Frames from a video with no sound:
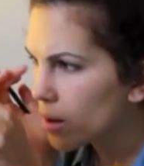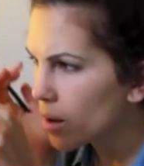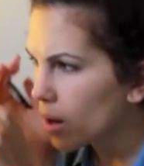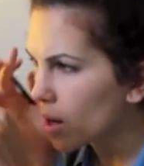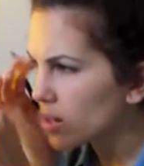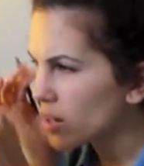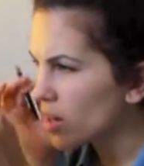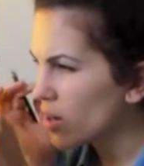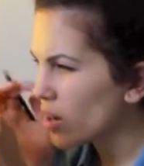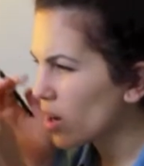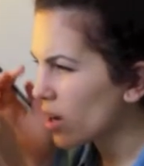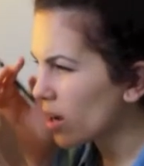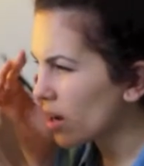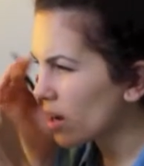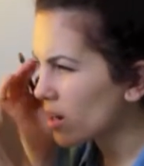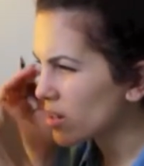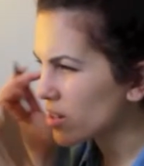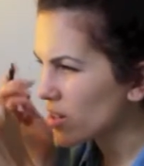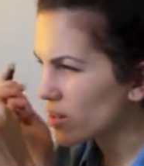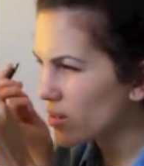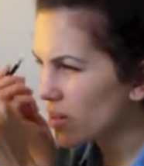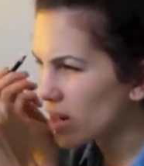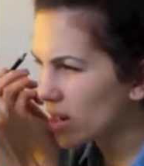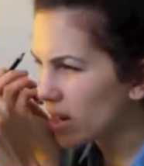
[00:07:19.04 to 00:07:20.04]
I
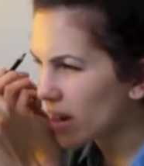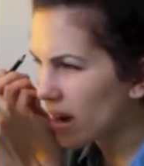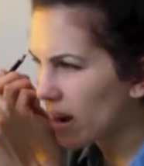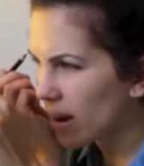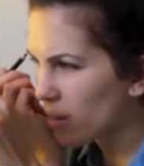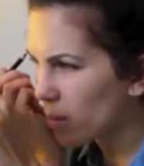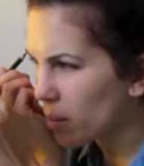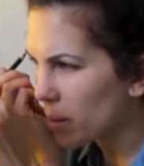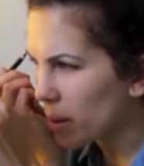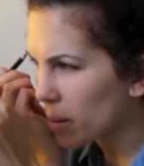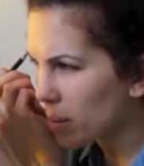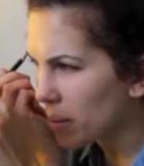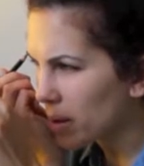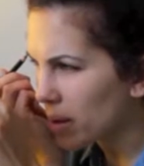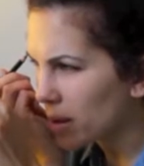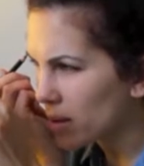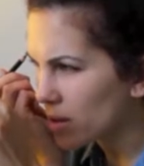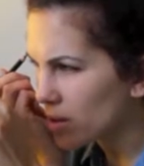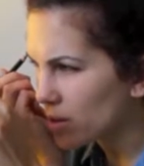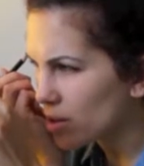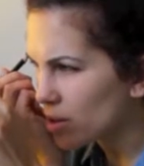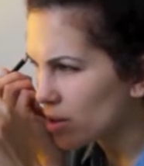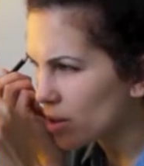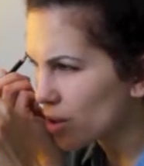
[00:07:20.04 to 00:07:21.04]
don't really care about
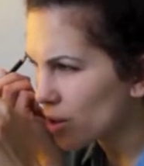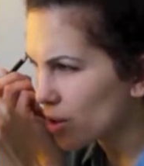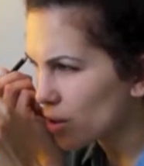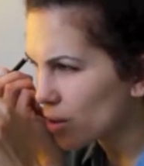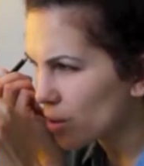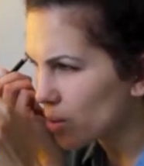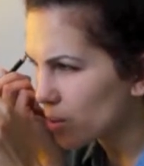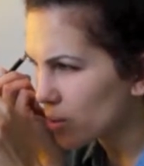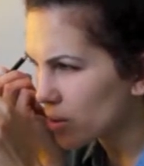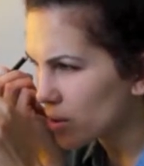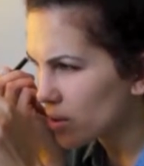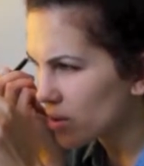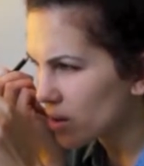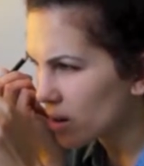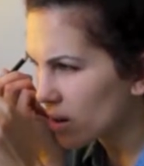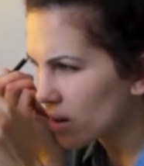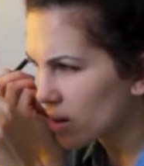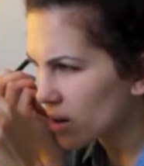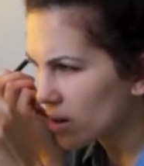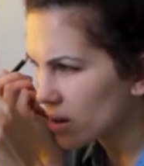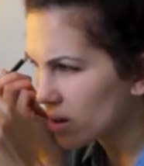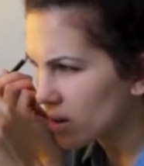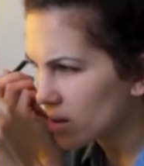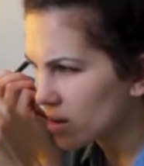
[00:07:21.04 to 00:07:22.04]
being too
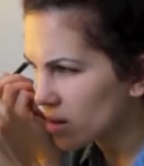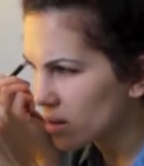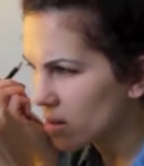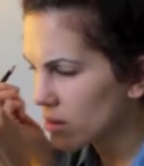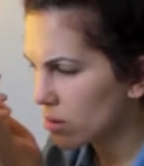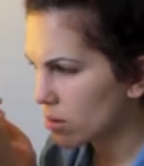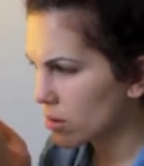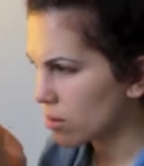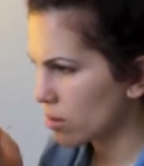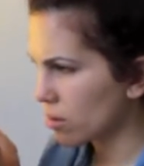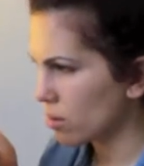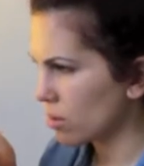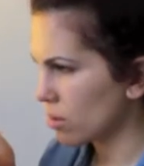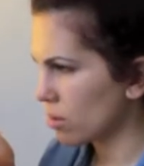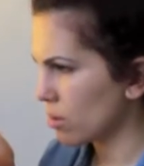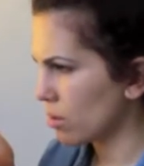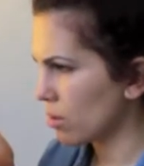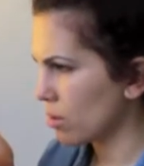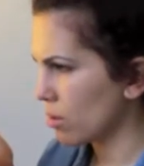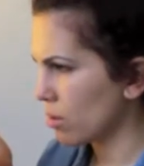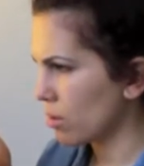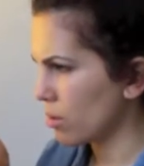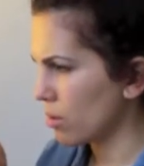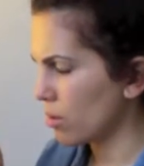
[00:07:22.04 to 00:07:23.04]
precise
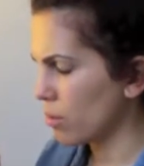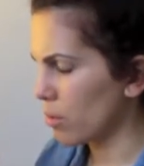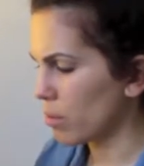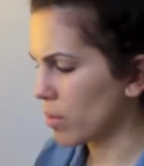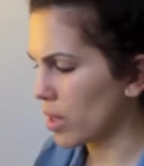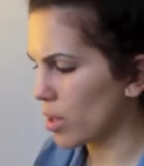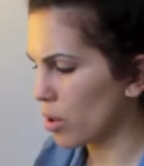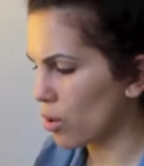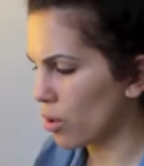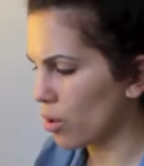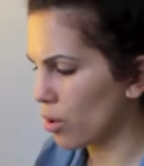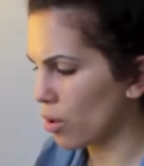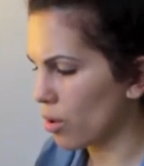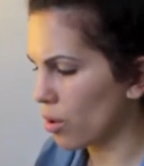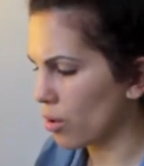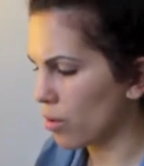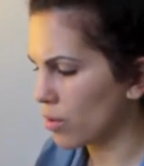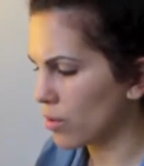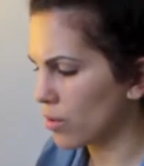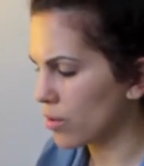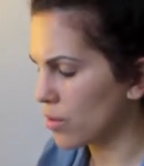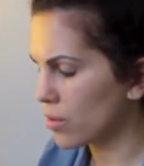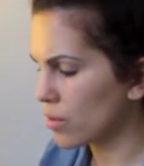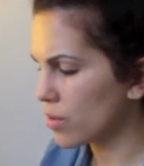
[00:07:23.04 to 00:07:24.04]

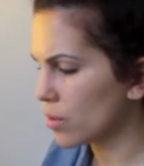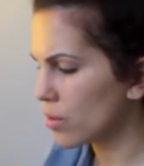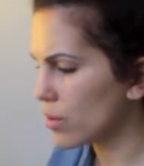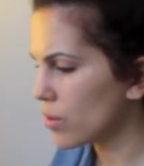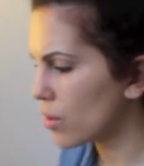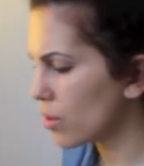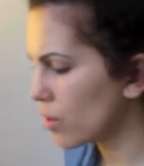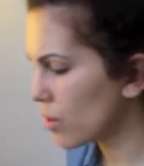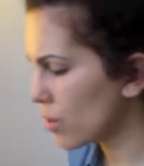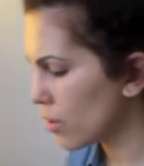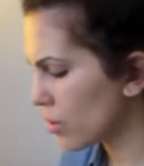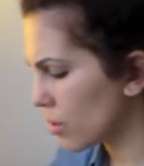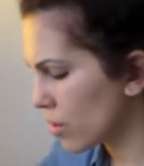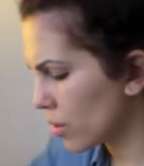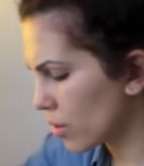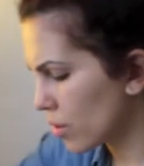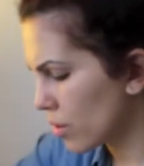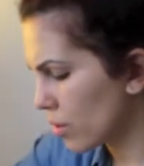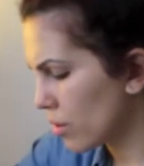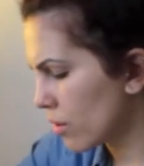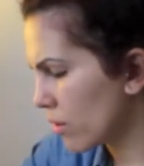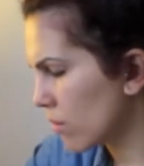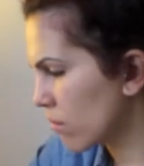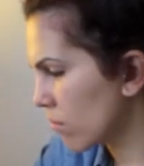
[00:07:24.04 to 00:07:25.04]
because,
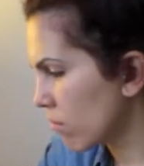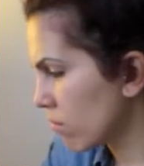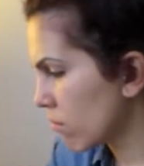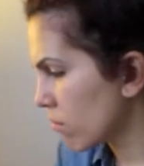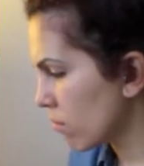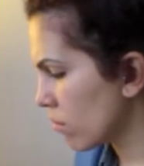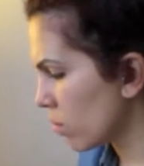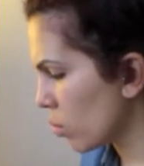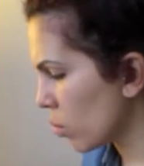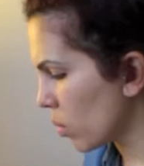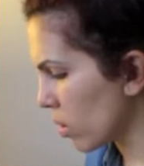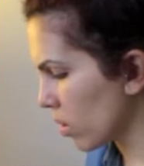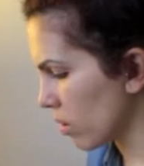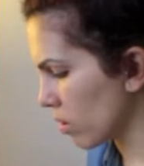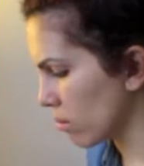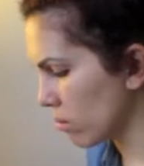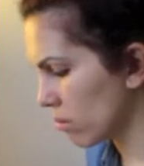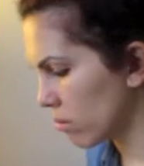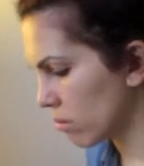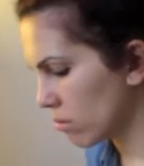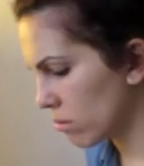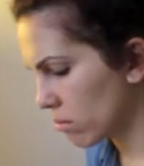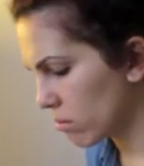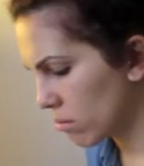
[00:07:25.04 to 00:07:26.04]
well,
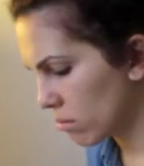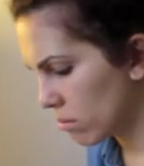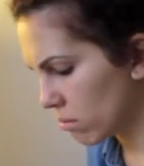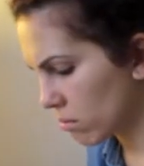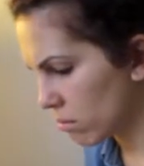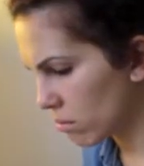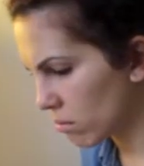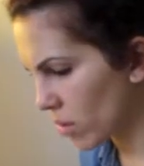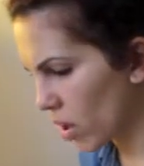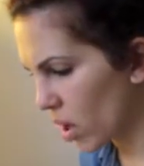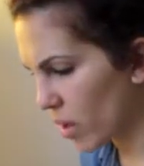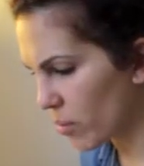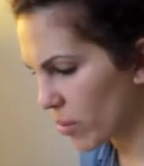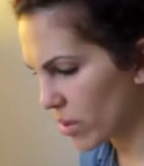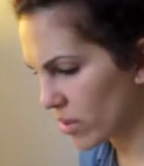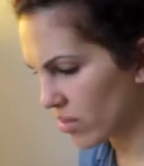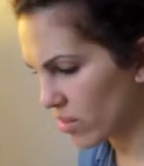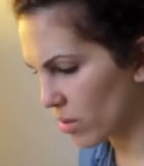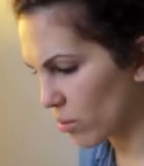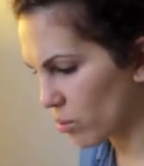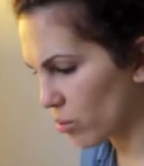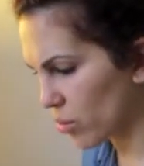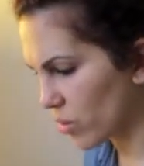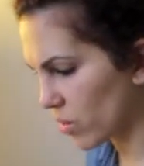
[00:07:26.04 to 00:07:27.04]
eyebrows
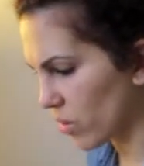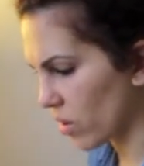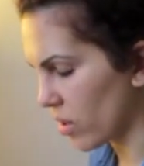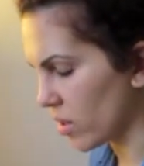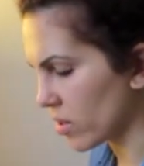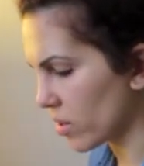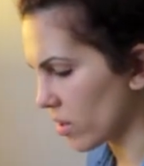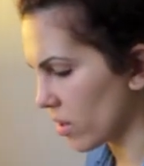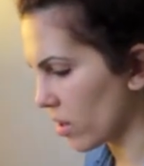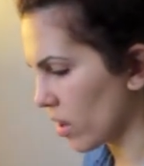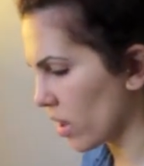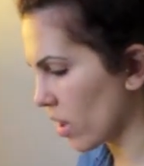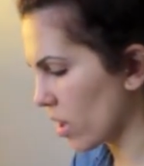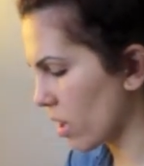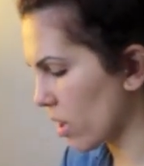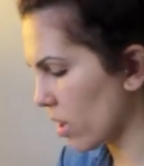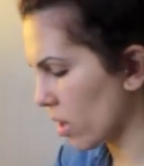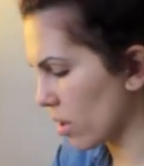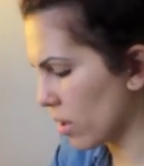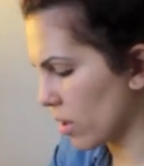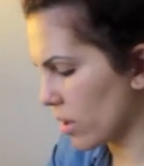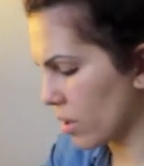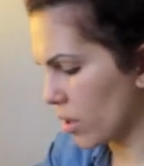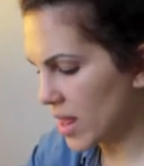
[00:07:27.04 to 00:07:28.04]
aren't precise, are they?
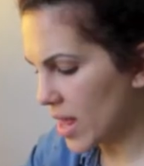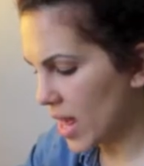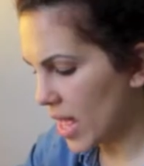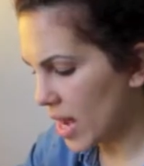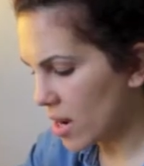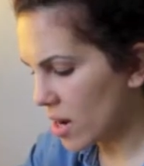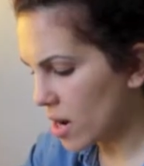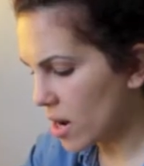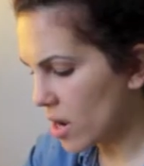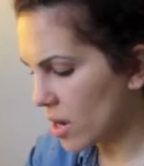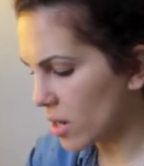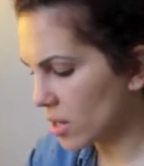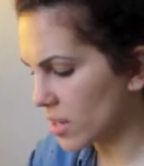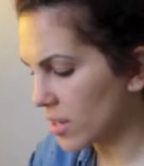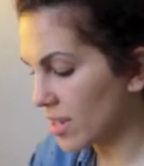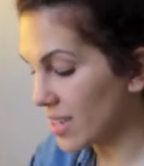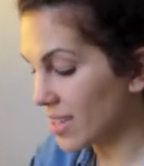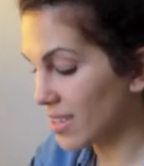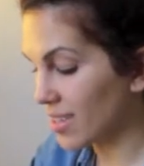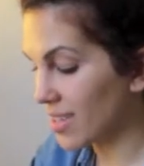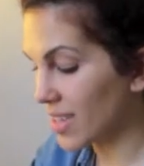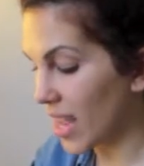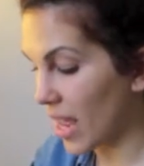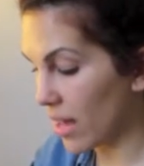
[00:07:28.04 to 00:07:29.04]
Then to
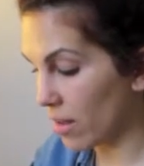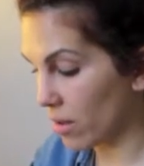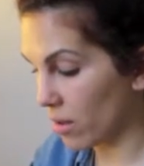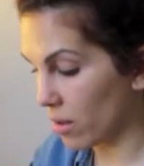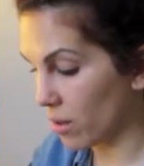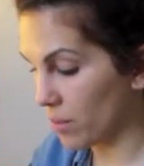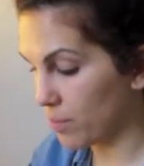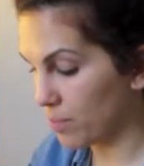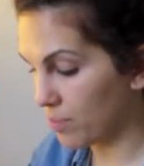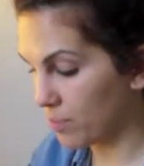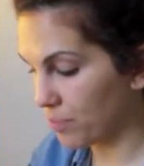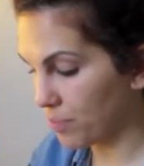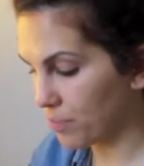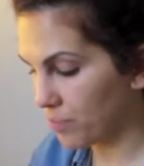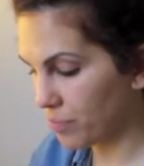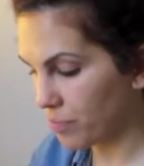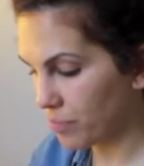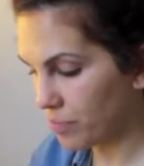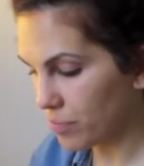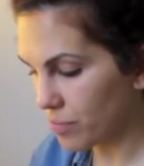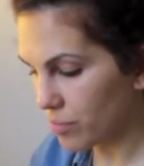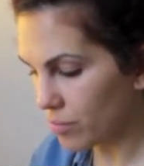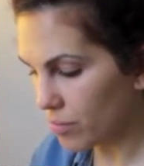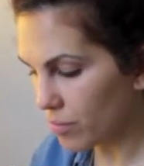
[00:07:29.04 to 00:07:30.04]
set them,
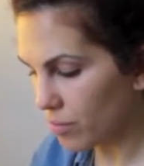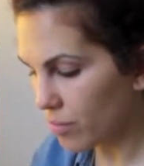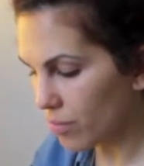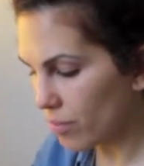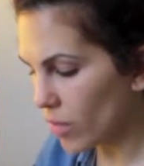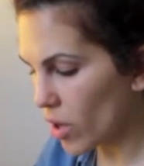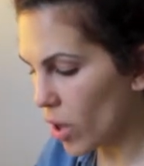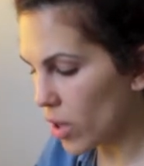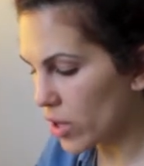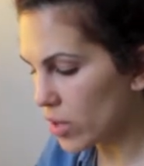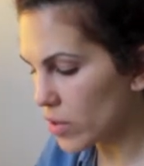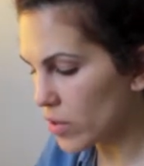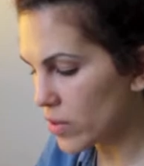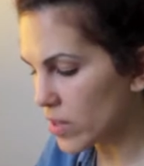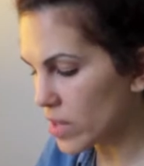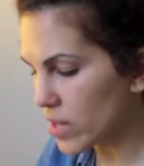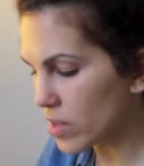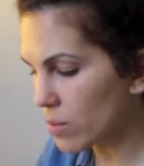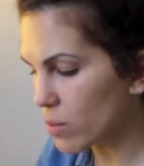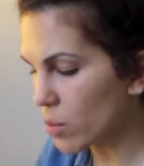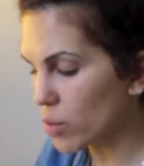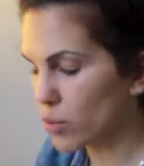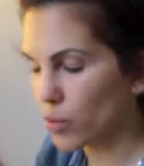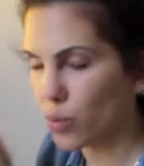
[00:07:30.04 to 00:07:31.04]
I use
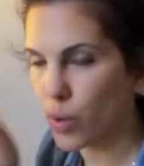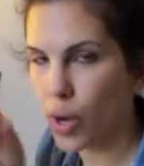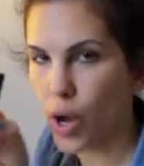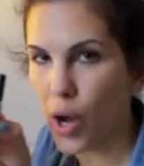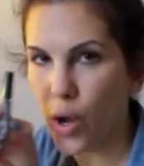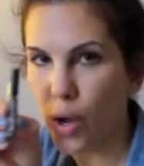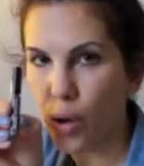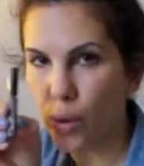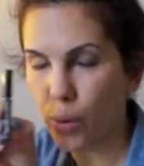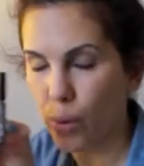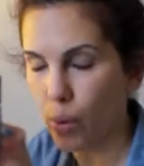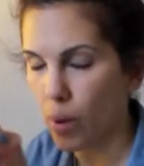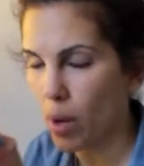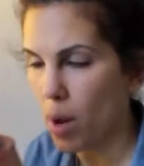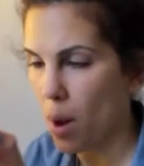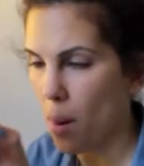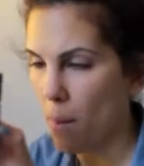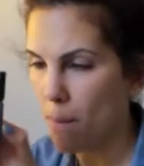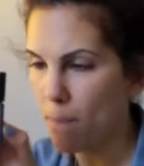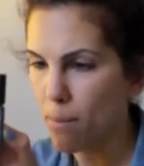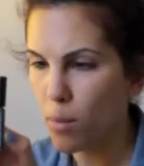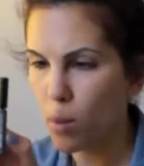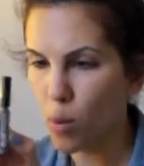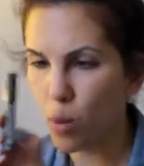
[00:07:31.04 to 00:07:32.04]
this Model Co
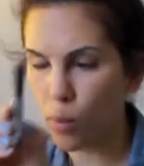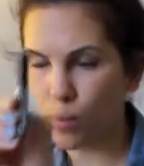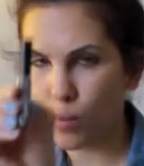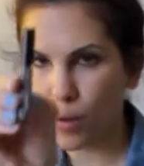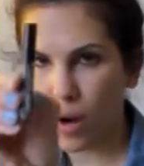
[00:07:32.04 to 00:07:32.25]
More